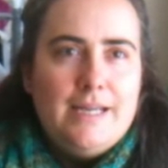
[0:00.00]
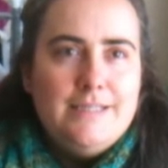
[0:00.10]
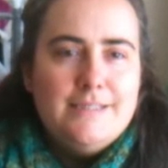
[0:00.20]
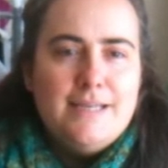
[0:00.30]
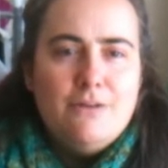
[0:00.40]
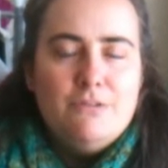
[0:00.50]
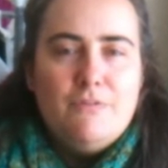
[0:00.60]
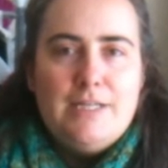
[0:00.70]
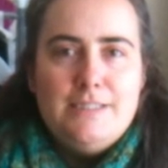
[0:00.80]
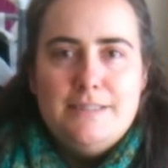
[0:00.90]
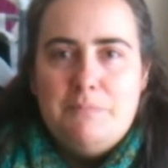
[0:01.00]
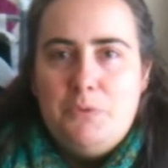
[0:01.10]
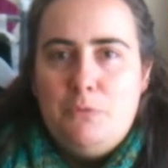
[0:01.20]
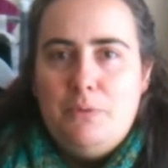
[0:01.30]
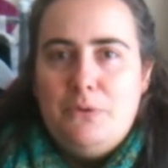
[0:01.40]
it sounds fairly
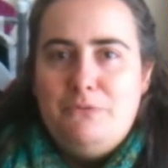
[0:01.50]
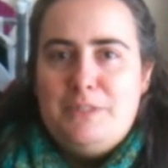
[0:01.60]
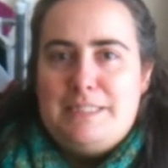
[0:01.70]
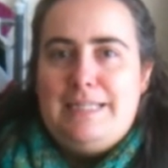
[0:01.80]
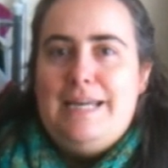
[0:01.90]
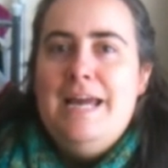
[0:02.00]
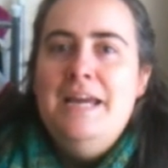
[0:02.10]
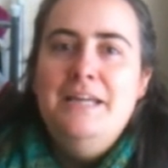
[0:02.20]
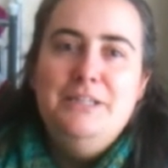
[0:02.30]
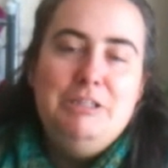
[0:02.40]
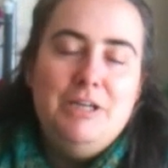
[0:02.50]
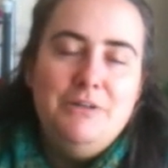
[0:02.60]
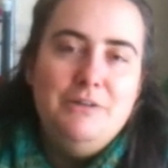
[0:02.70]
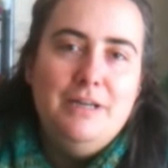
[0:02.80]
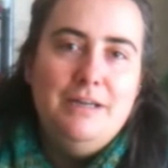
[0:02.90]
simple, but obviously, you
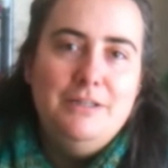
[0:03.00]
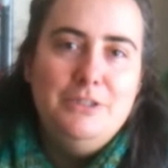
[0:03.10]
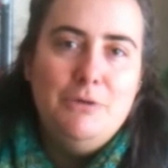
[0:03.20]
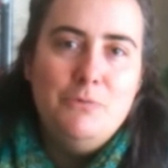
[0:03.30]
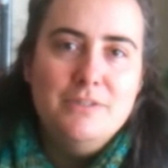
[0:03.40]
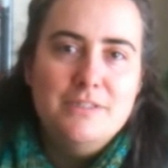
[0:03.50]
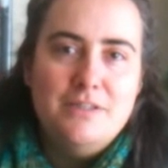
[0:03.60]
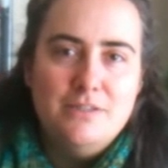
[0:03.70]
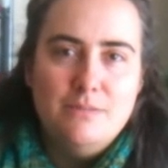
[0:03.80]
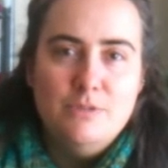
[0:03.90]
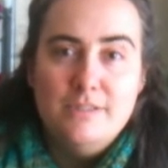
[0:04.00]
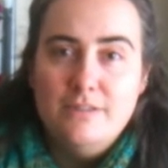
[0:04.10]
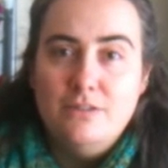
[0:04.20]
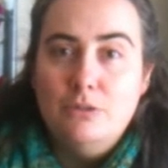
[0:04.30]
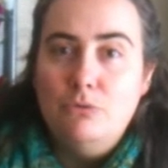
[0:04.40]
know, once customers
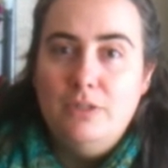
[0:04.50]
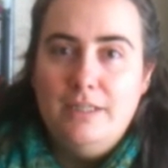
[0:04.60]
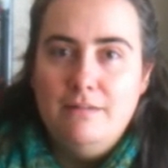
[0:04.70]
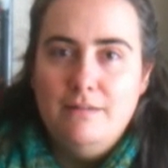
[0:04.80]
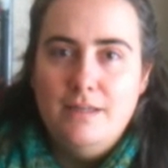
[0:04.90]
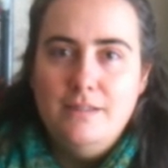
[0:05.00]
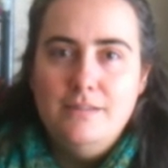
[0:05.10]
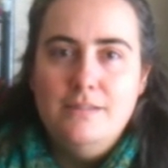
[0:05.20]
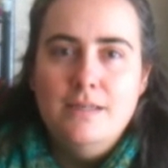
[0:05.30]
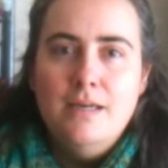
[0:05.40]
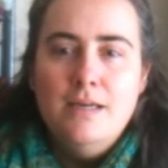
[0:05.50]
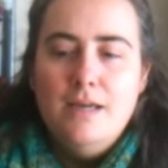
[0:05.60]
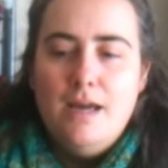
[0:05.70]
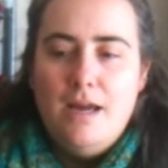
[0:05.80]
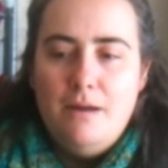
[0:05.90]
start calling and things,
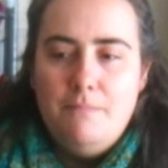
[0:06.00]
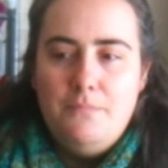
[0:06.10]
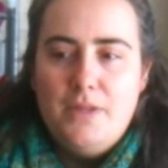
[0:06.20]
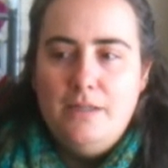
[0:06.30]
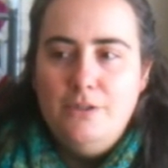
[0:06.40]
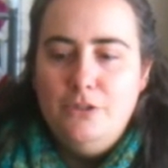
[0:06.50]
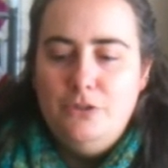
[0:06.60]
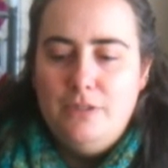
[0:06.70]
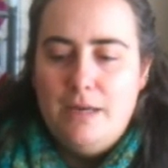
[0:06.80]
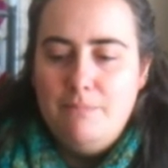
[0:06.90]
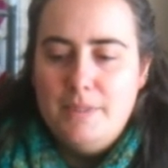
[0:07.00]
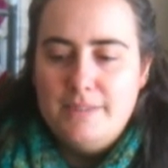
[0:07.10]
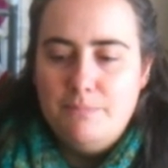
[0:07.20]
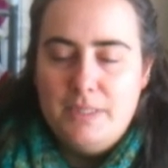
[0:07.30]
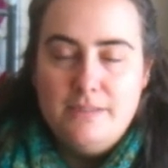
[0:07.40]
and you get
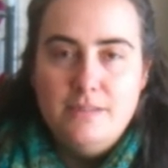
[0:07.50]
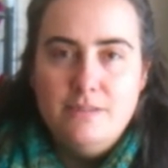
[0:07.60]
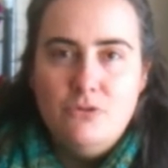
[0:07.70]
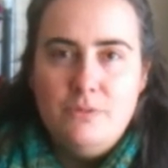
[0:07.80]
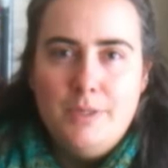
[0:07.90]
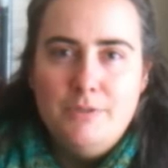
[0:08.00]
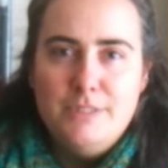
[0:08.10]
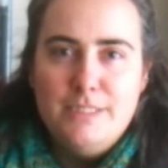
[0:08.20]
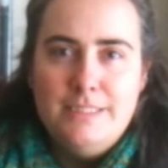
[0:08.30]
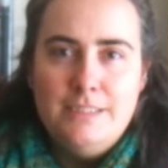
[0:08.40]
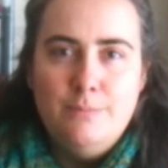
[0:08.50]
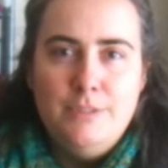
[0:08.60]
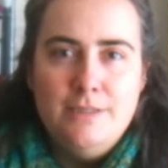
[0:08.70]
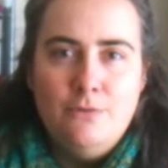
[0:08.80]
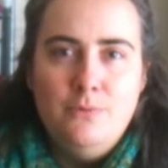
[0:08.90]
bits and pieces through the post that need to be
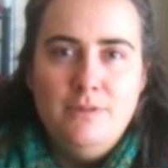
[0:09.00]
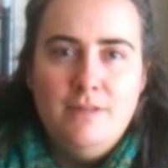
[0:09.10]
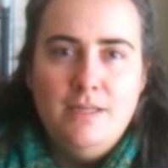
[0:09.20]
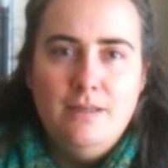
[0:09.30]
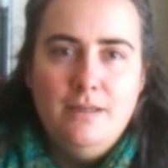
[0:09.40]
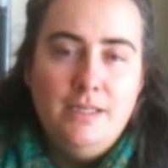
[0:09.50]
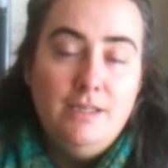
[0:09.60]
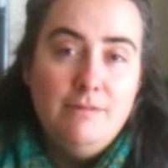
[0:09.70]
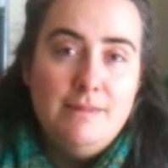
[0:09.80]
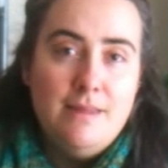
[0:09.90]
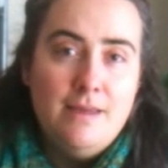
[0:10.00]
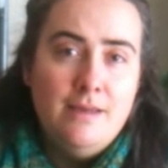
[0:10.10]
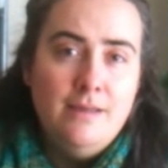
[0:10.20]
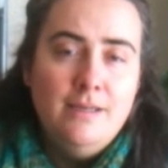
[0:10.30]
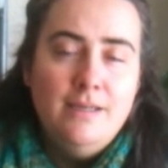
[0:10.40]
dealt with here and
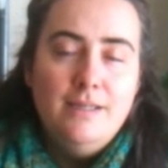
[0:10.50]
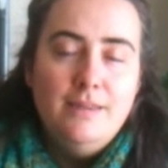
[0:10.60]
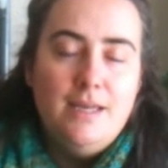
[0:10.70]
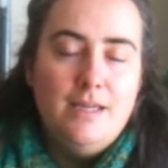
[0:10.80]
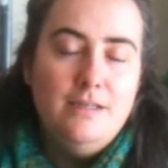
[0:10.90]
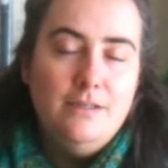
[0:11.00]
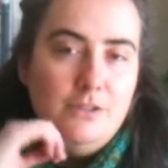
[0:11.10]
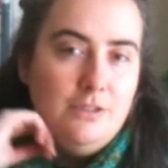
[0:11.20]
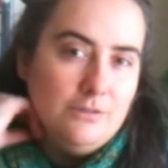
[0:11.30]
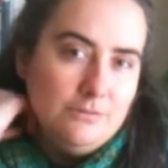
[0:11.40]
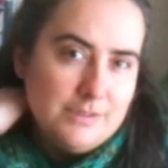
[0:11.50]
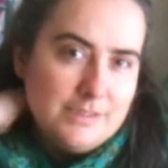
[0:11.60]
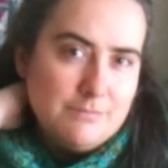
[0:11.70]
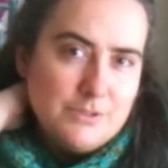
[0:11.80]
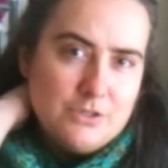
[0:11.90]
there, then, you know,
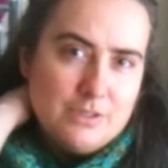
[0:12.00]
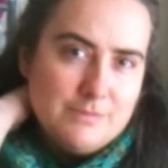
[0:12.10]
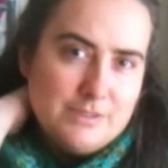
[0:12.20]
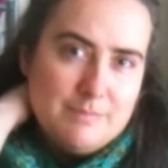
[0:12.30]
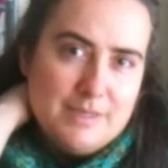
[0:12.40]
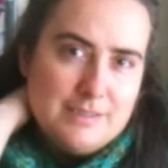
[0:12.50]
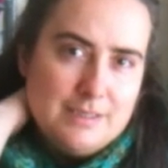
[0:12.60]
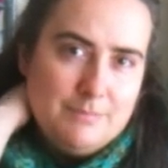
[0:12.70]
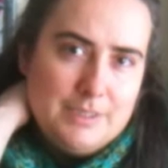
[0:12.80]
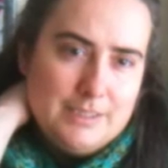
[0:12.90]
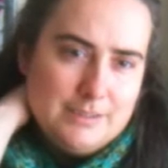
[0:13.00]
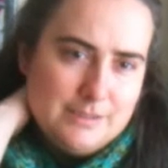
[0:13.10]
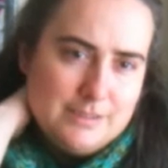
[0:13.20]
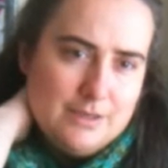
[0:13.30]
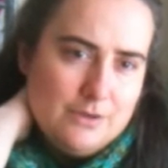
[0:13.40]
sometimes the best laid
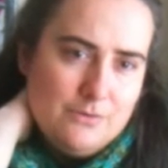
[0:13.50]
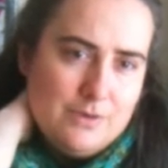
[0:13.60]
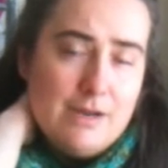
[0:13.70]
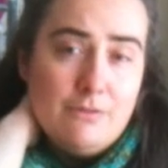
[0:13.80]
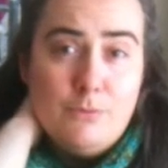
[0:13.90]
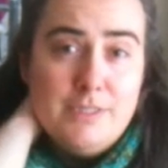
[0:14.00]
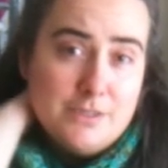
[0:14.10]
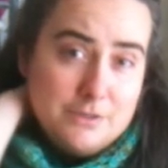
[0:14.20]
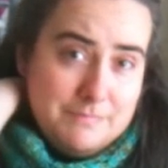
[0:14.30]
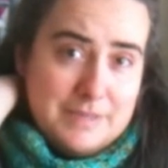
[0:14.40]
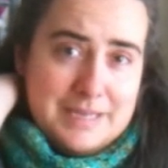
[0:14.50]
plans go out the window.